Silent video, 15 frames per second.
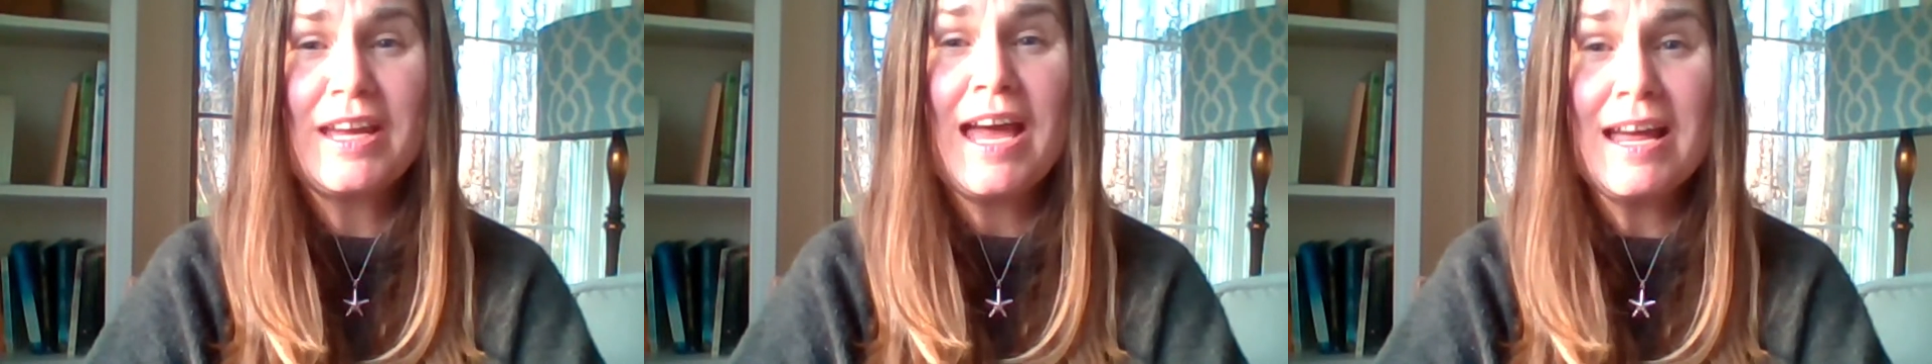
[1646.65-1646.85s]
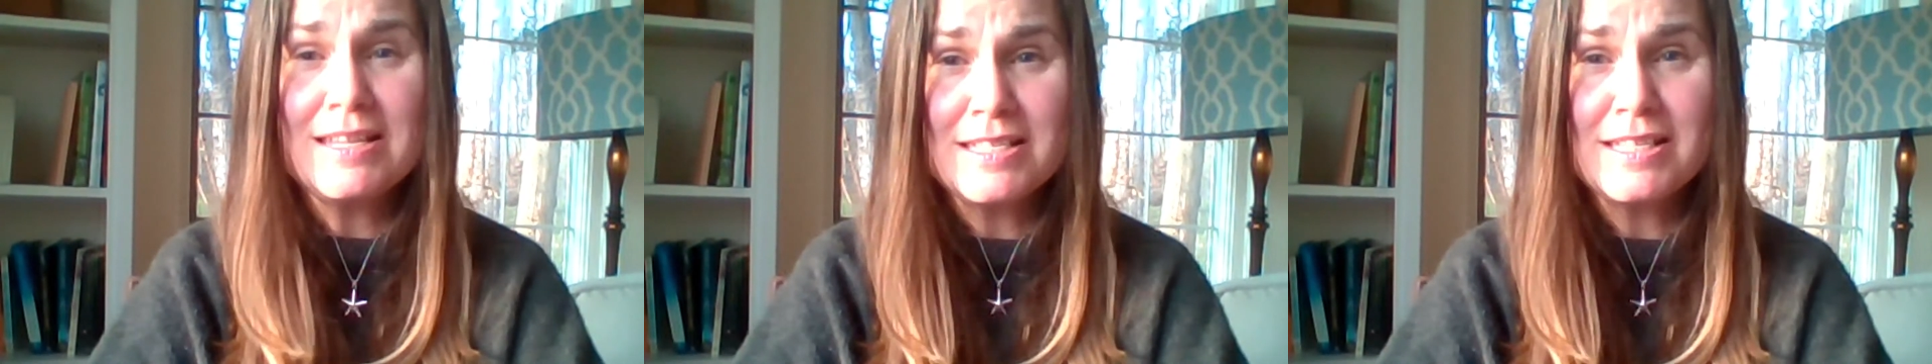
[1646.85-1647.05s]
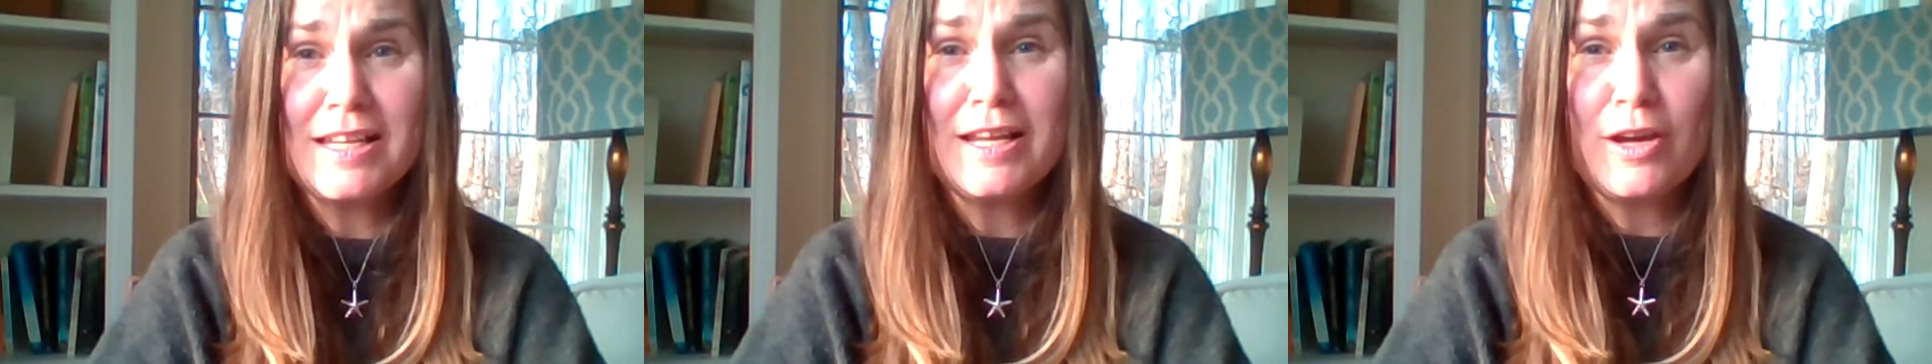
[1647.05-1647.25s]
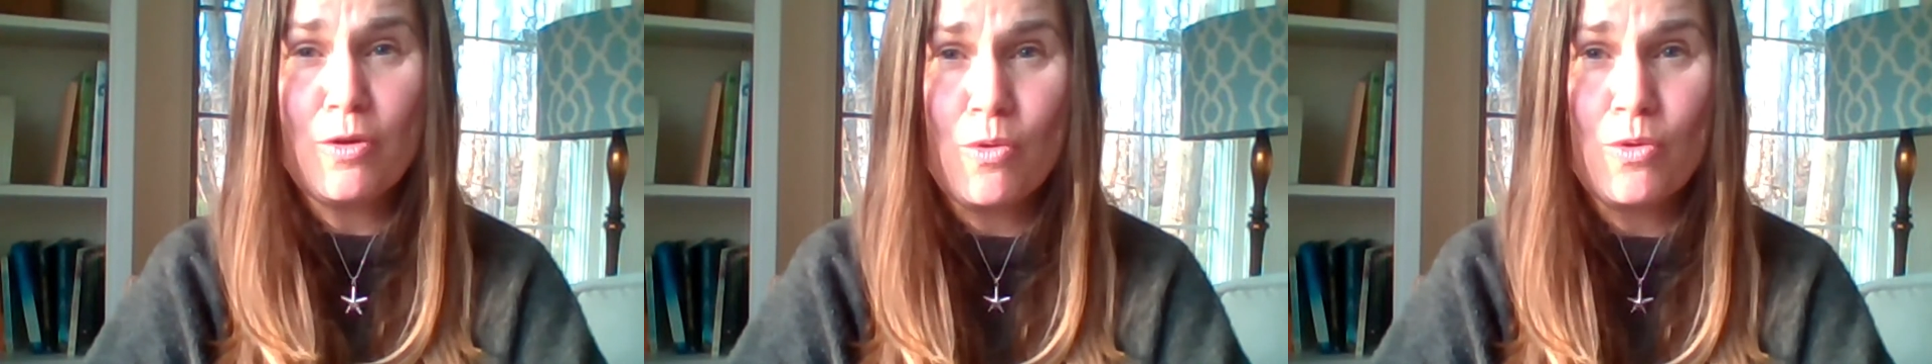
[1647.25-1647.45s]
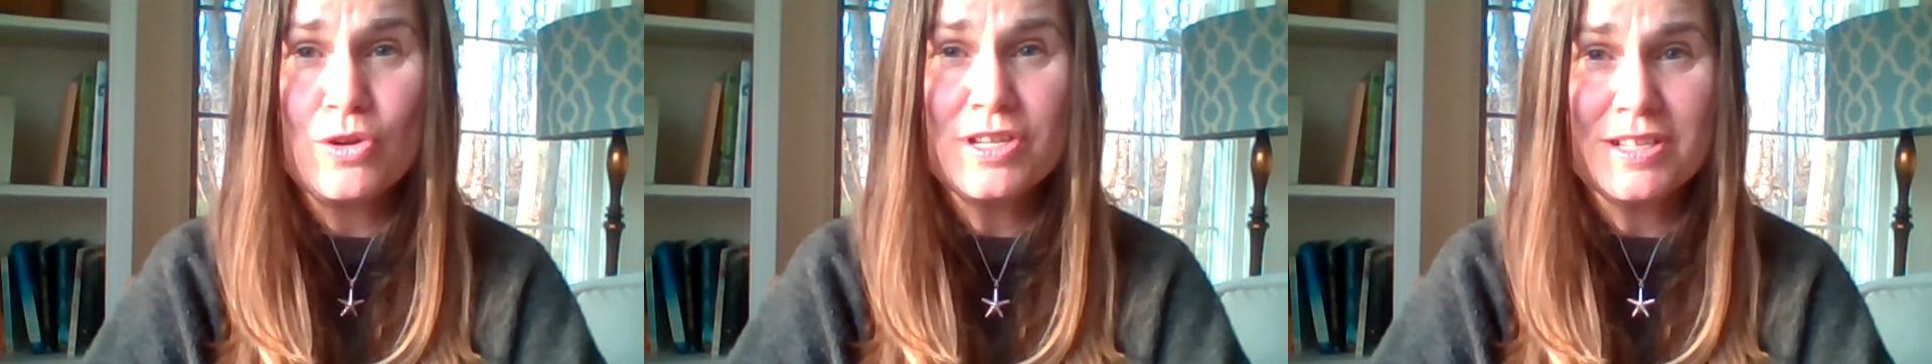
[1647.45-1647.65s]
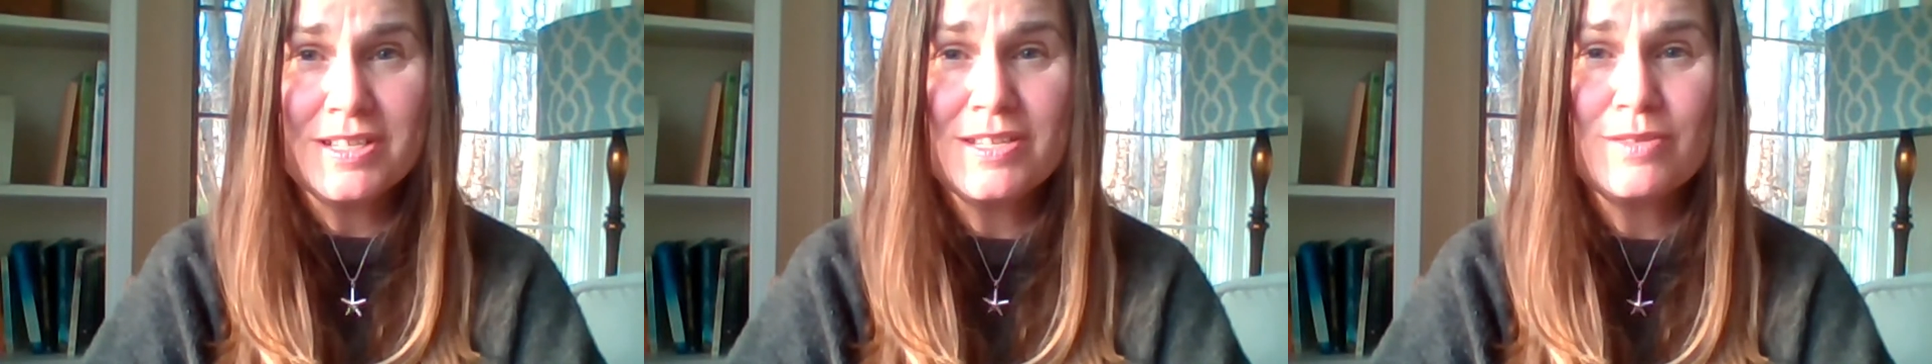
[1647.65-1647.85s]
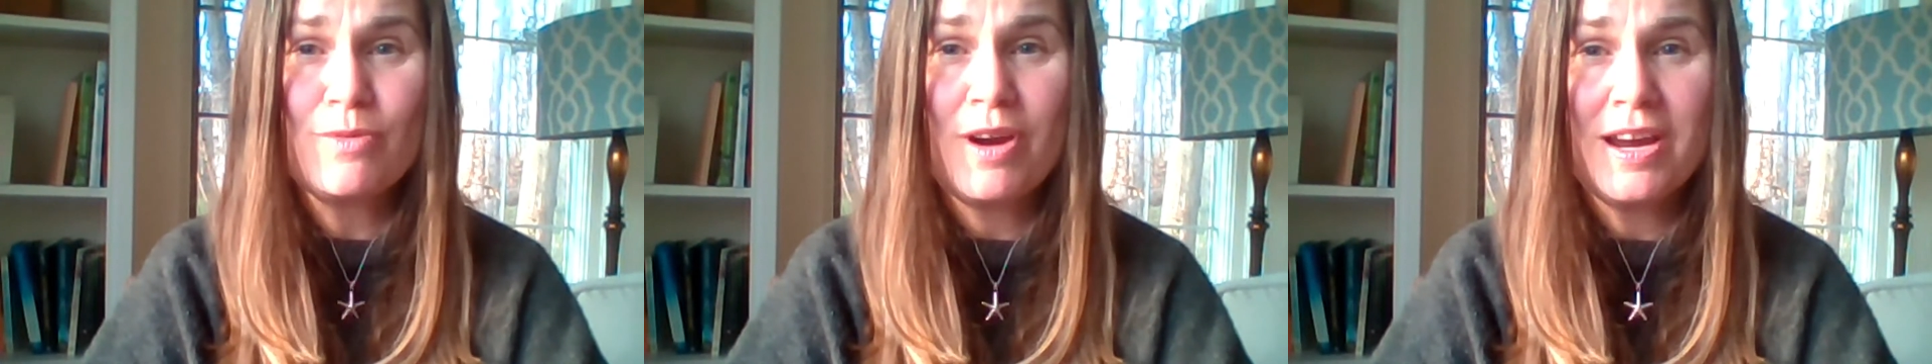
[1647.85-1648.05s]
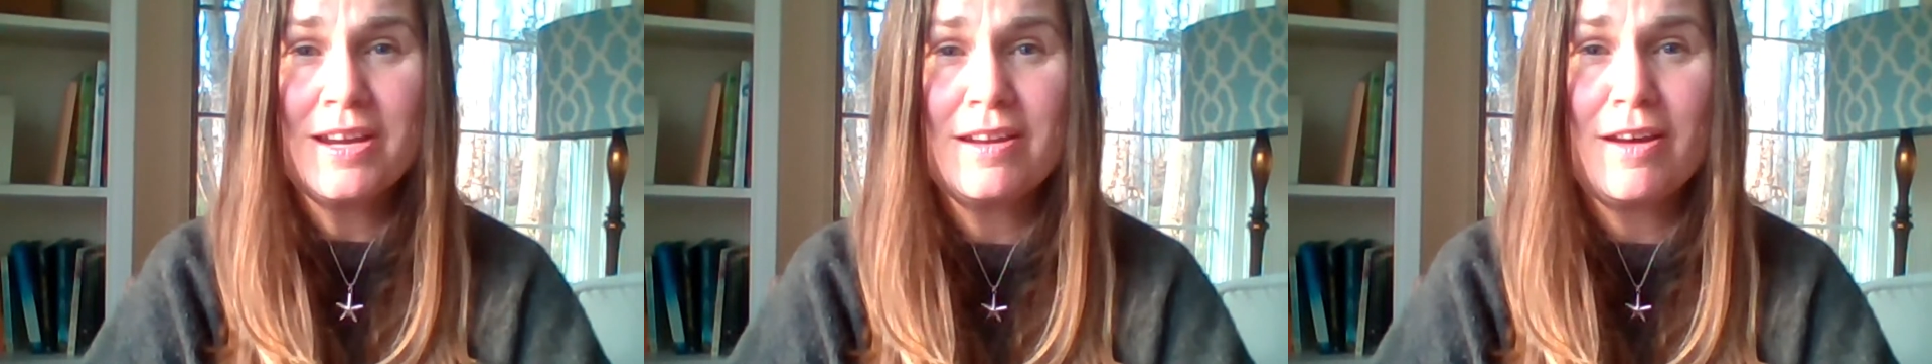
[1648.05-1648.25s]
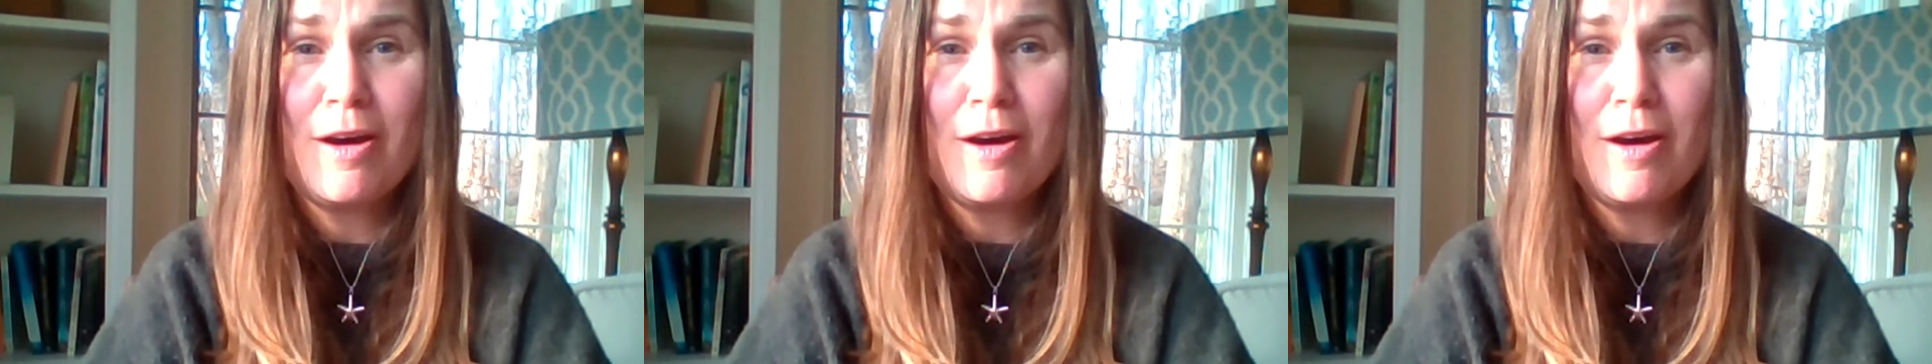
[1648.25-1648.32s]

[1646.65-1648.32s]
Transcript: canceling orders, right?